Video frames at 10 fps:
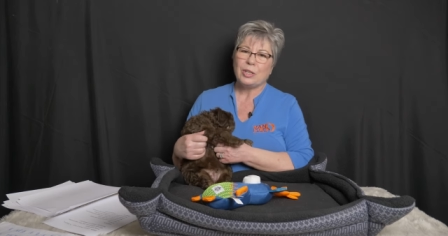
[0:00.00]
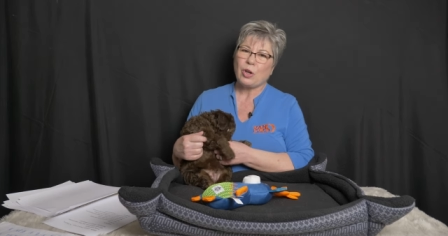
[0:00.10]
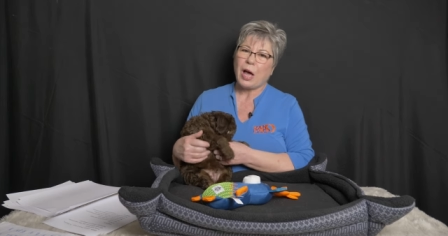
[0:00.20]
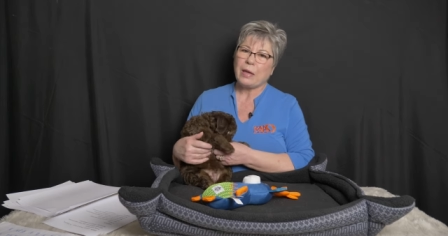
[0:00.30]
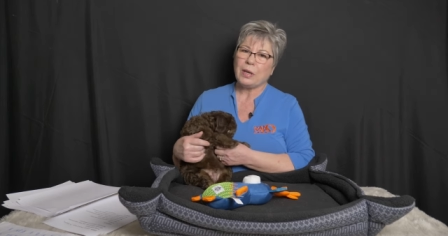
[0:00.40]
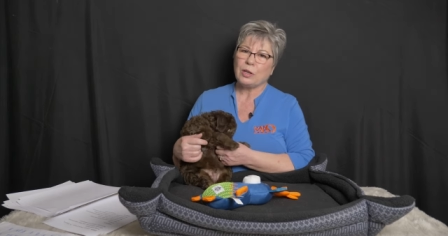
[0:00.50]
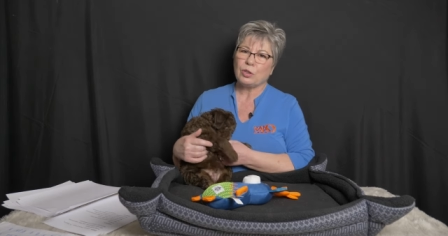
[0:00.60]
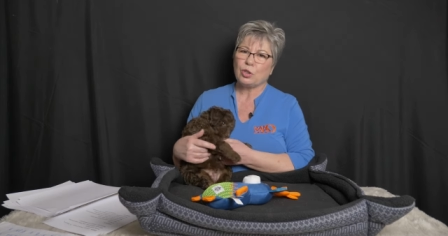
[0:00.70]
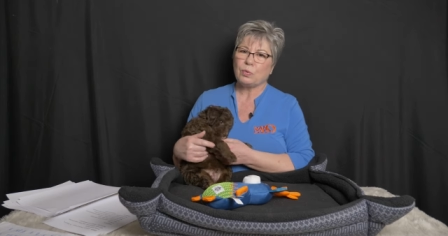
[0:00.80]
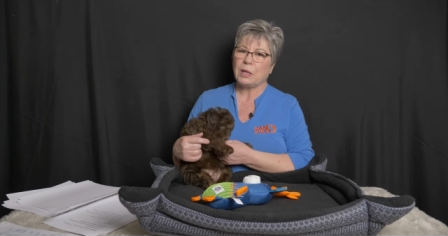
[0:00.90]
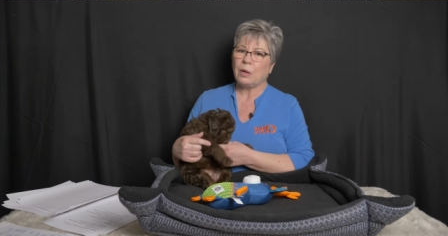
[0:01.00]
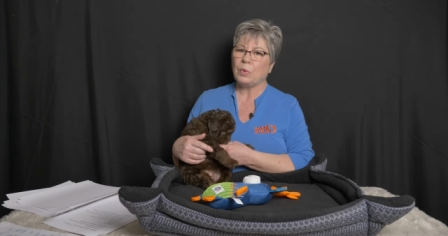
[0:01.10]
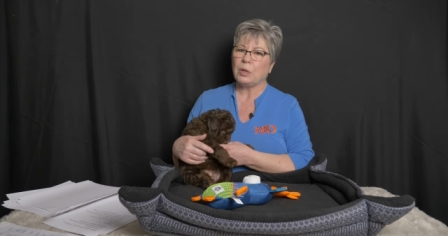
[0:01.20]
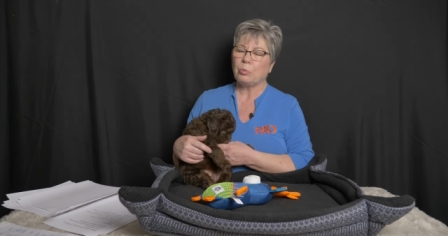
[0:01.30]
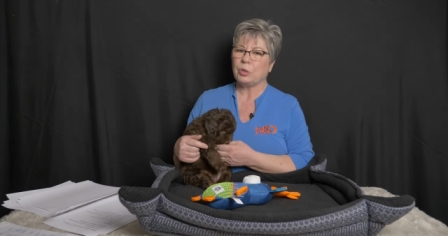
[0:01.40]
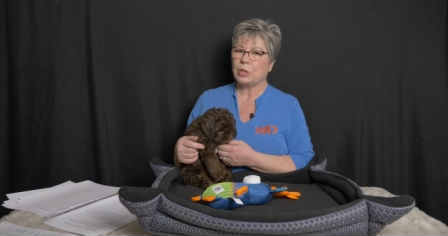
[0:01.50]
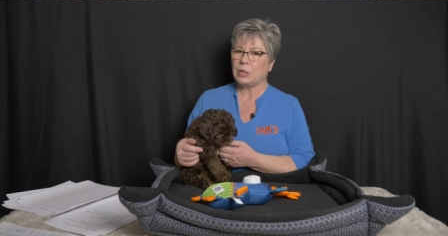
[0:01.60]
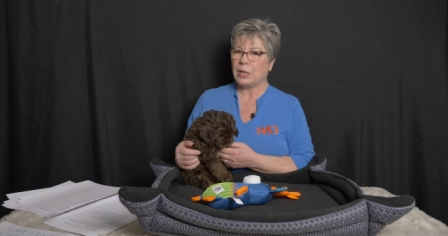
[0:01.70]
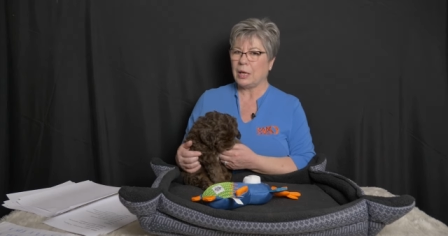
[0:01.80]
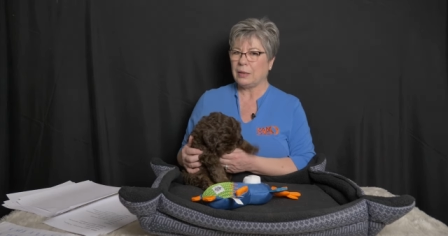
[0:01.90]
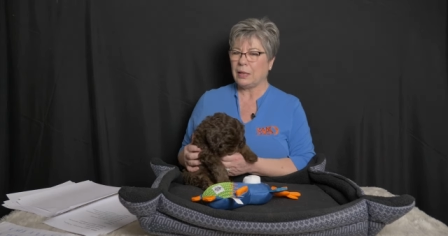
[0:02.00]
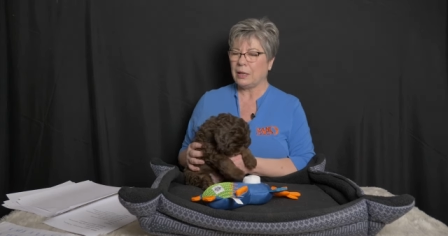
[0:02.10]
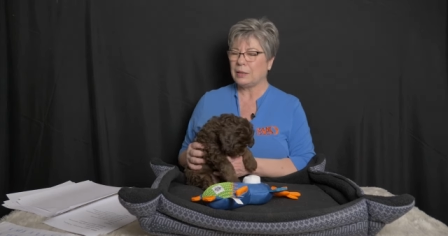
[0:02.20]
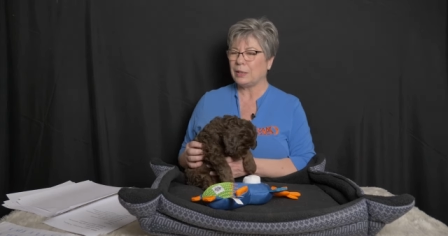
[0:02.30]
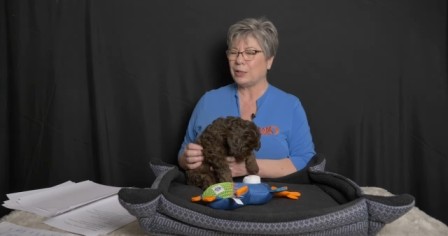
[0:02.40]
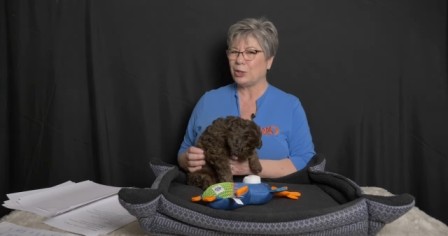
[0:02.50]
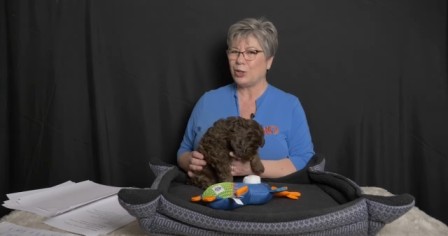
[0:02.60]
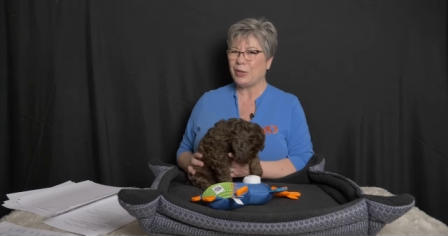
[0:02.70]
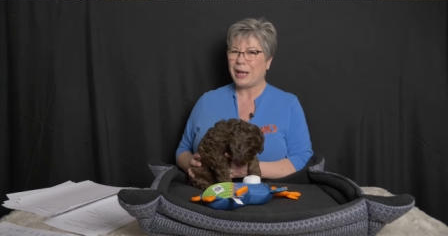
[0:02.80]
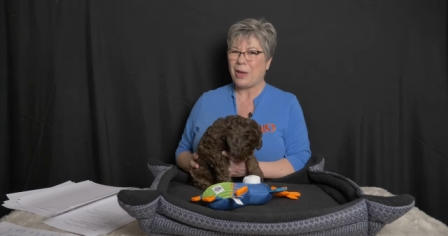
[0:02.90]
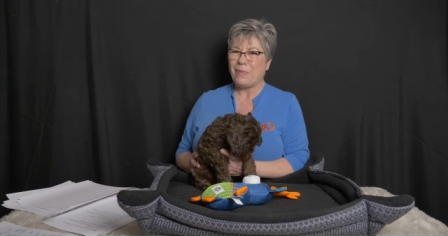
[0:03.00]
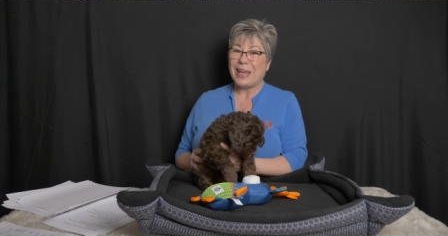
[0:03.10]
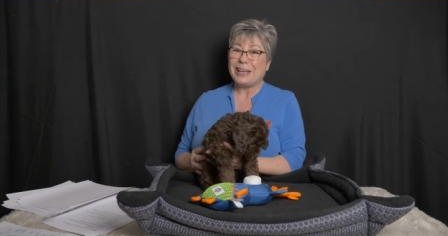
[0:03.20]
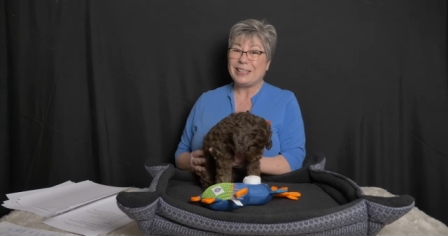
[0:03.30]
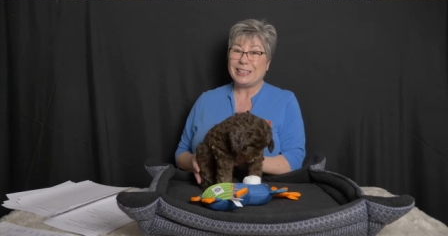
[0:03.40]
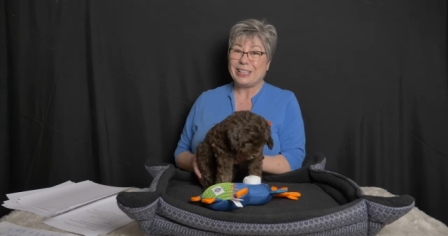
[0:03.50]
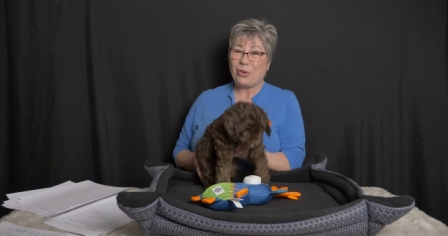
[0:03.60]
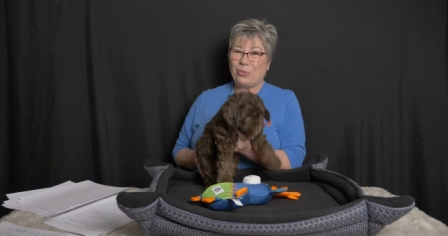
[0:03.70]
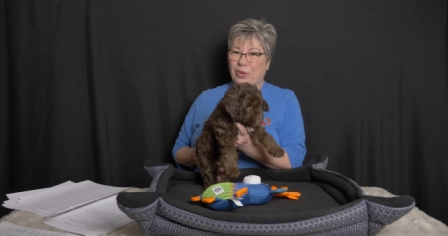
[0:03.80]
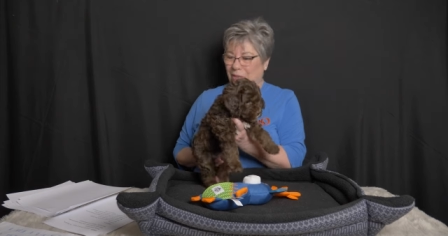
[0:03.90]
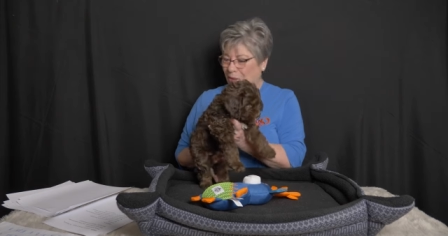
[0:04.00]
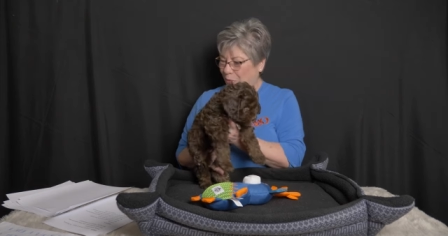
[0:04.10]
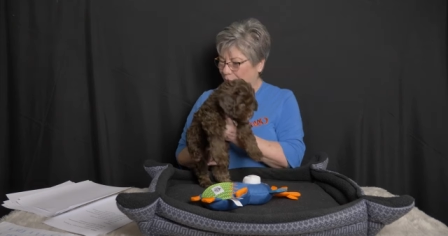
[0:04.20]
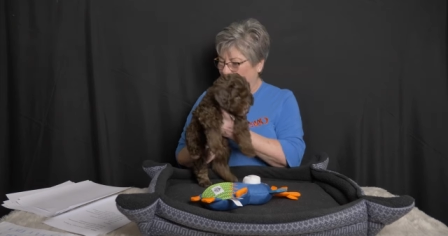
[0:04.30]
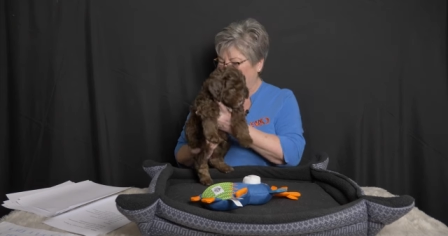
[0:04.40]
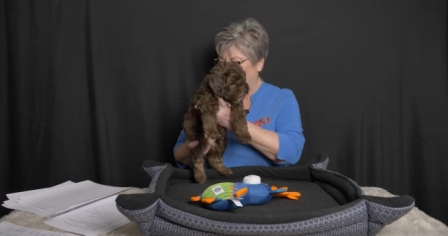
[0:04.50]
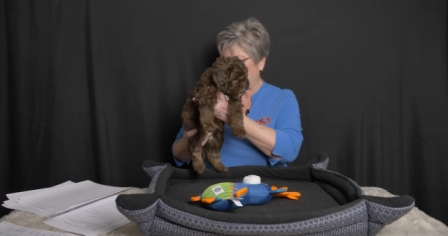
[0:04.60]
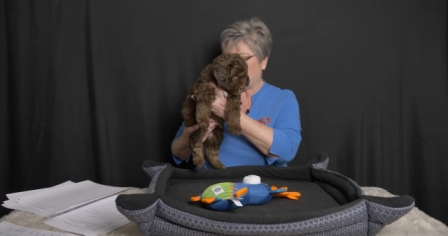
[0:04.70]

So I think Katrina will appreciate the decision that I made, and so will you, Frank, and